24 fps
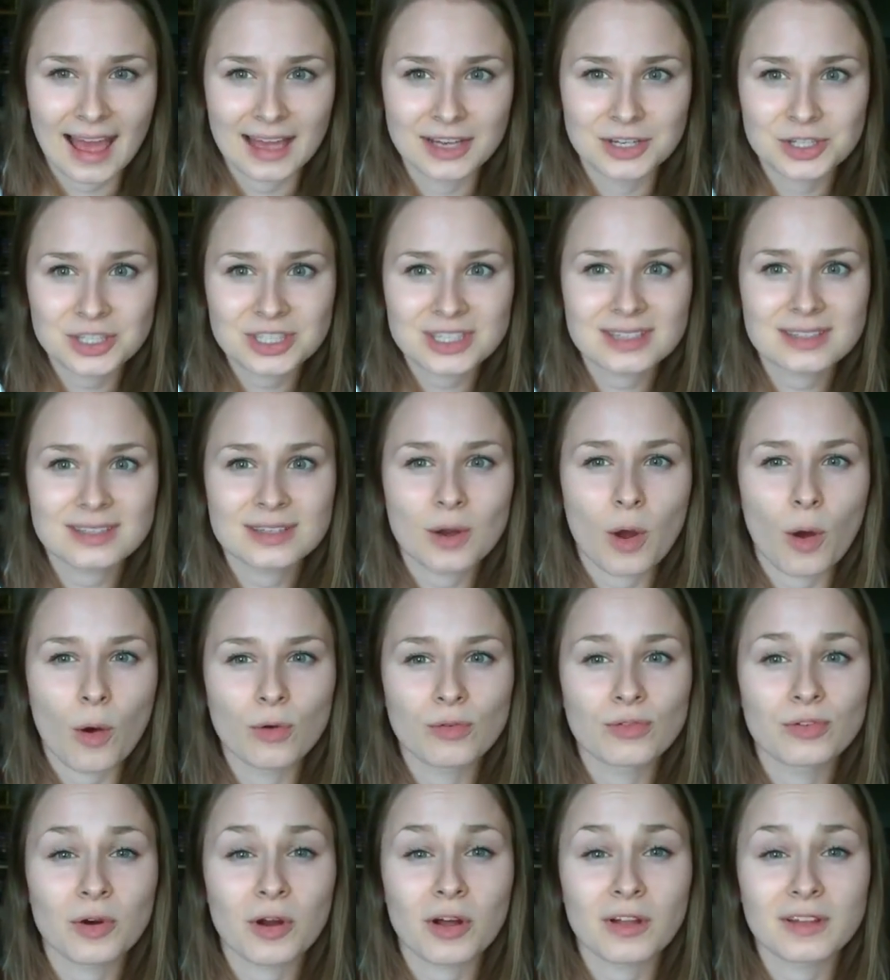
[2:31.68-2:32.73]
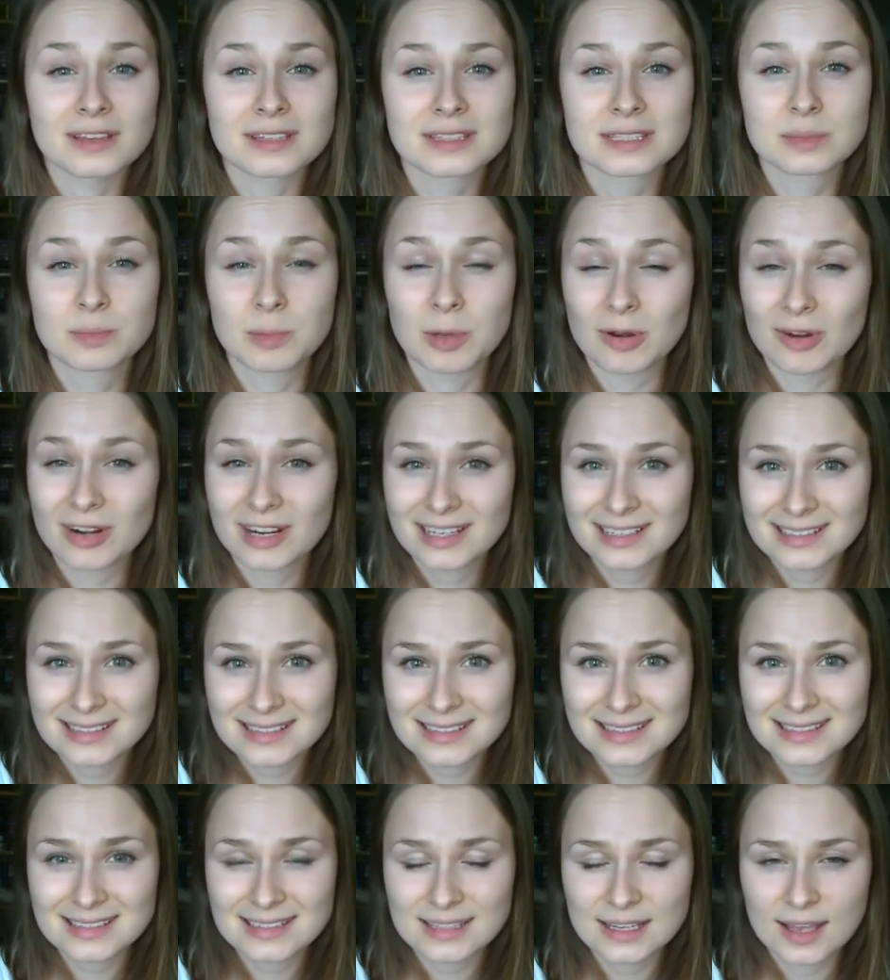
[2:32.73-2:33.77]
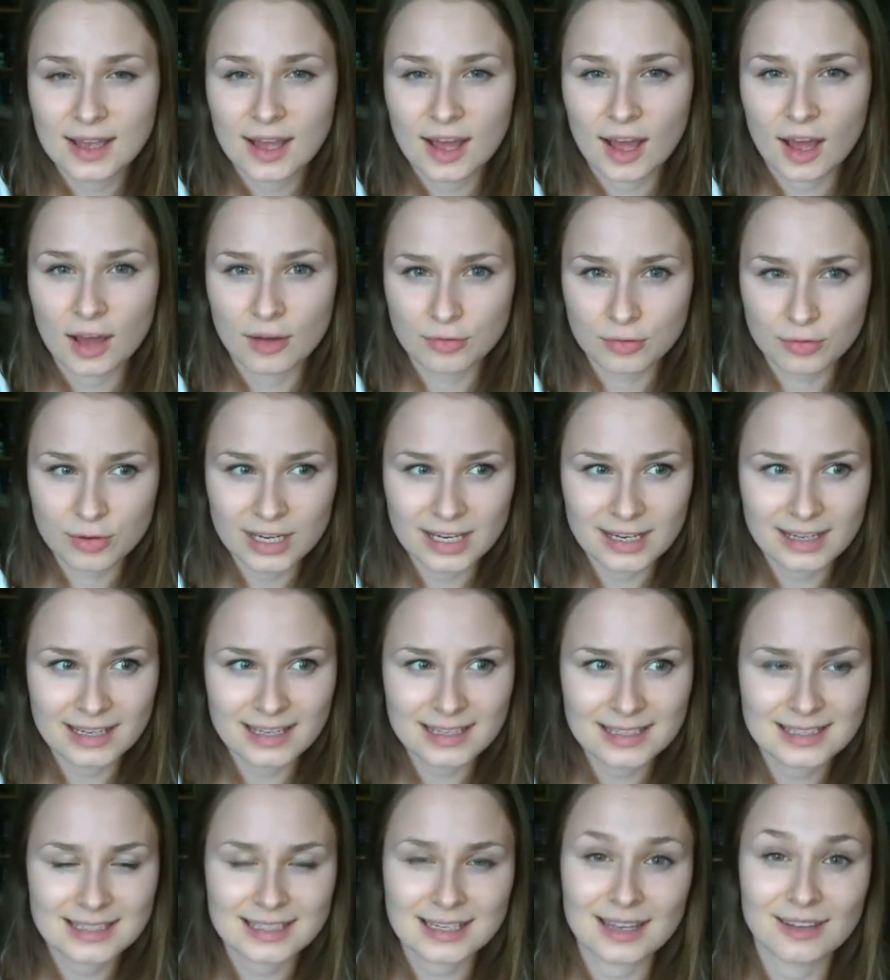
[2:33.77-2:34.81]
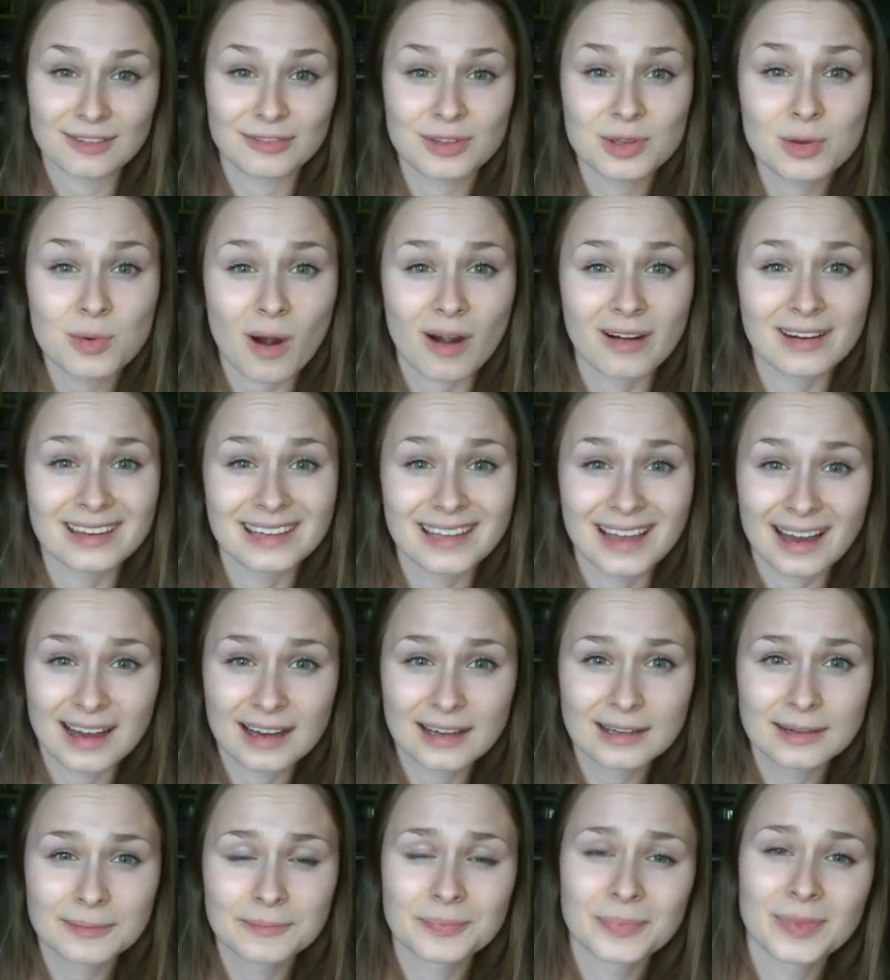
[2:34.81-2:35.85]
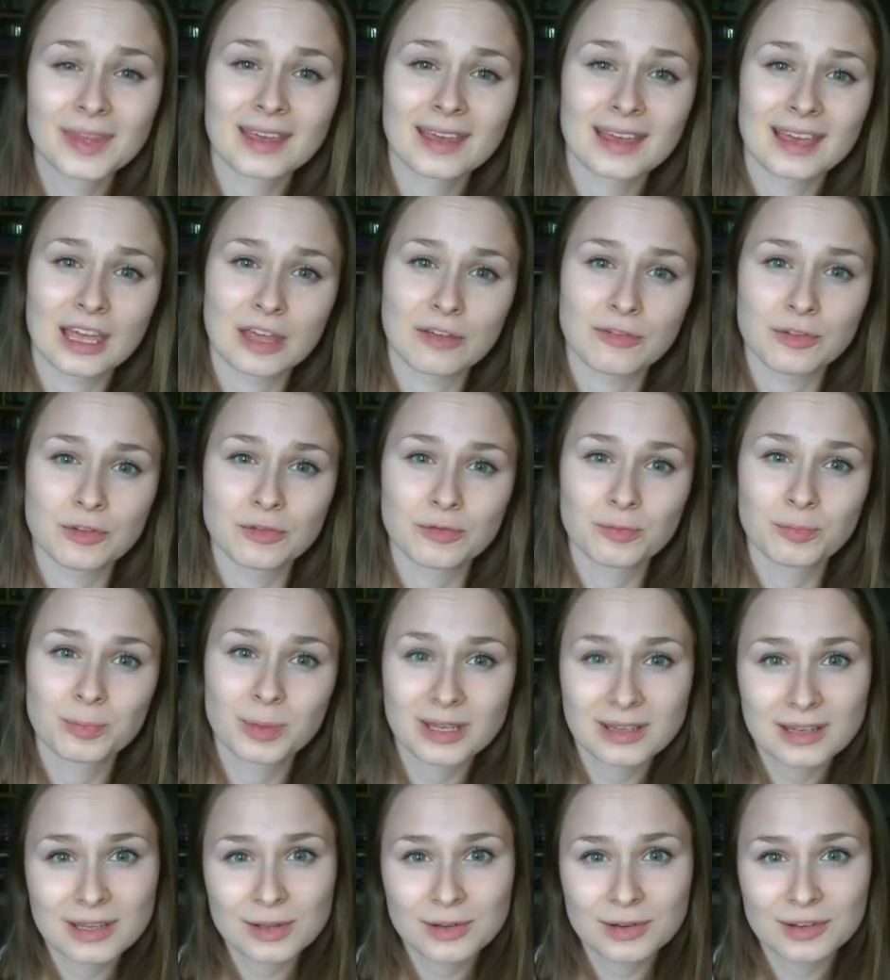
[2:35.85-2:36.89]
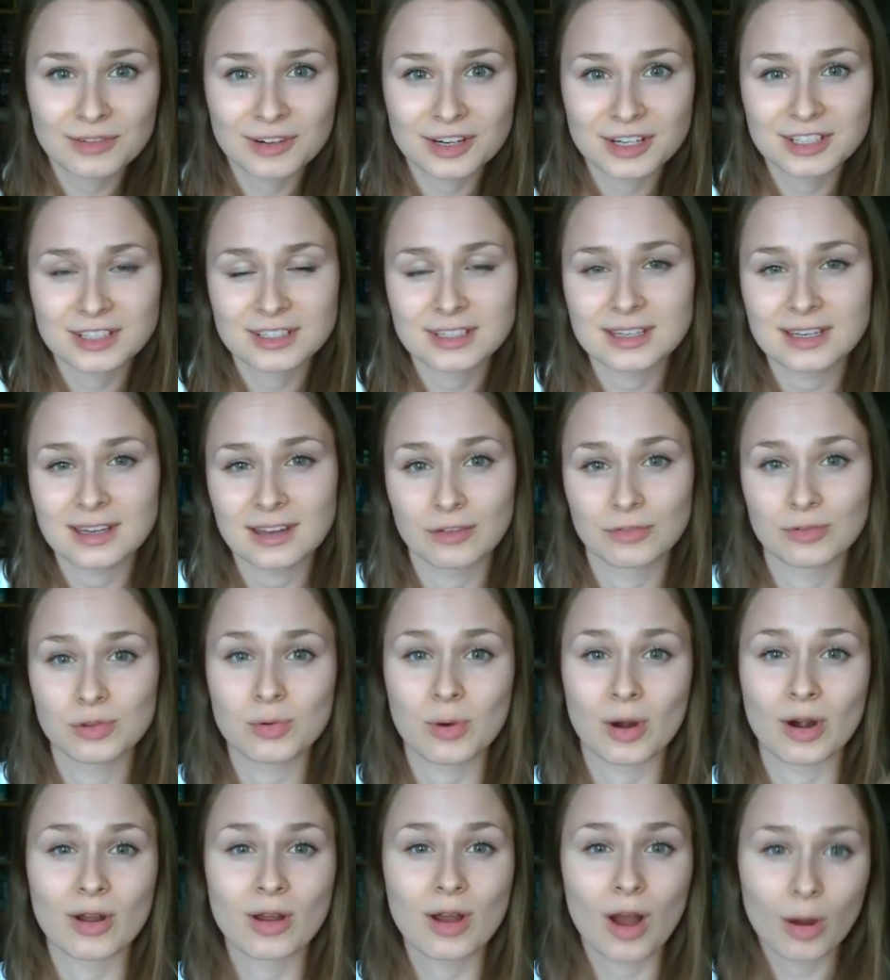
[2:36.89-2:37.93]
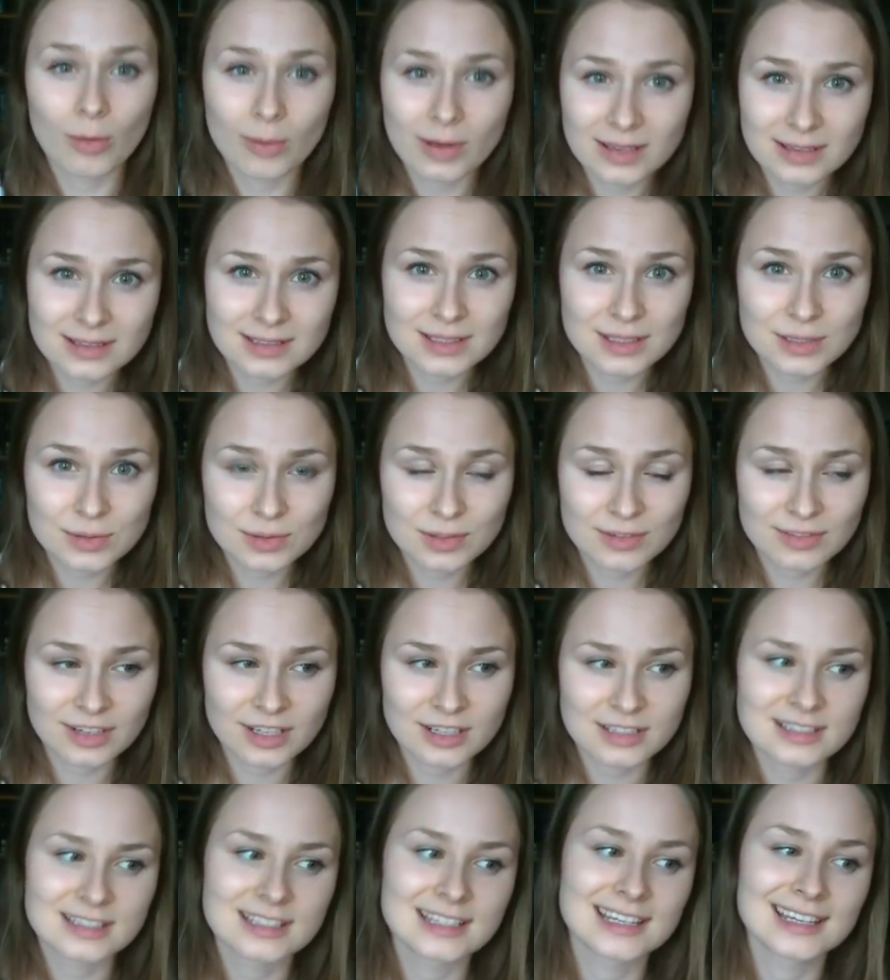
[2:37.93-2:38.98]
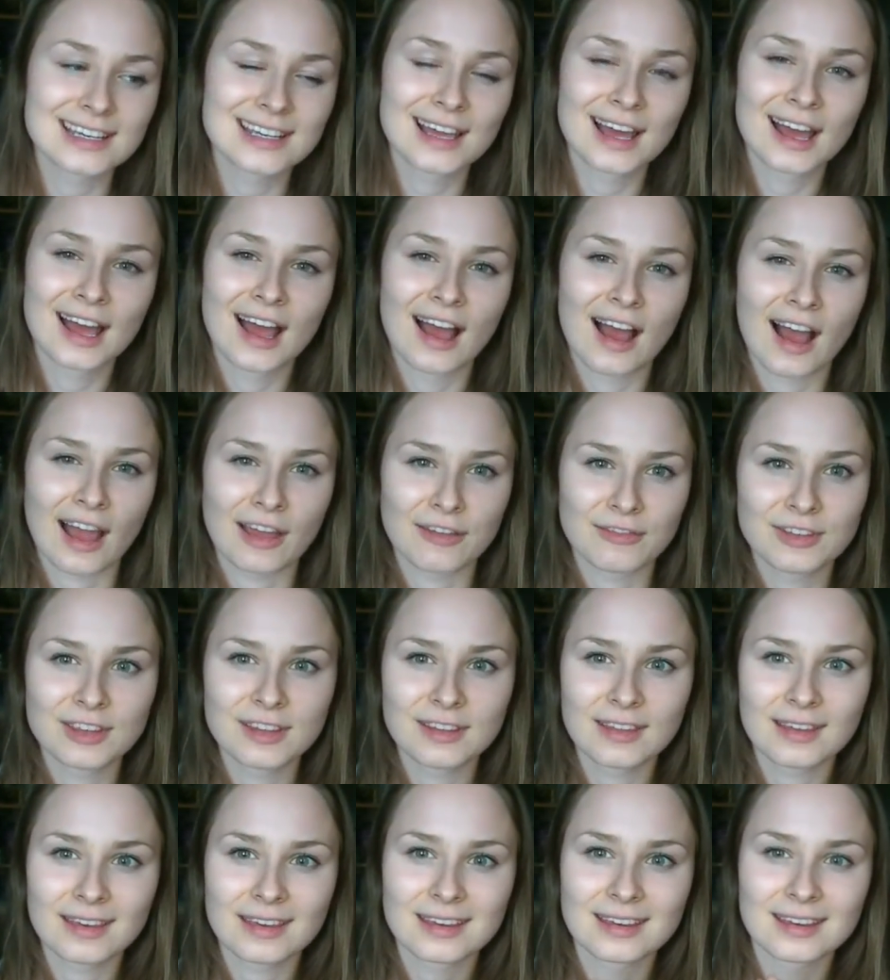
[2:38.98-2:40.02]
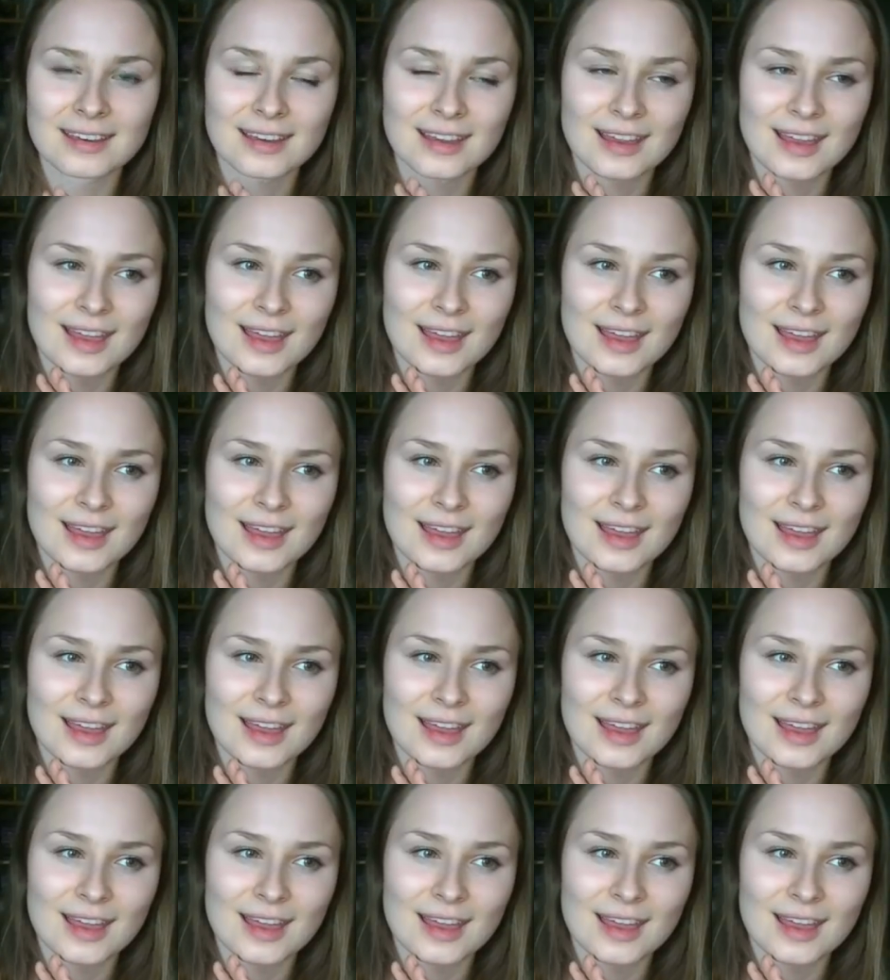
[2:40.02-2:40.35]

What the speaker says: just as an overall experience of reading it. If you are young, if you've been to university, if you are going to university, I feel like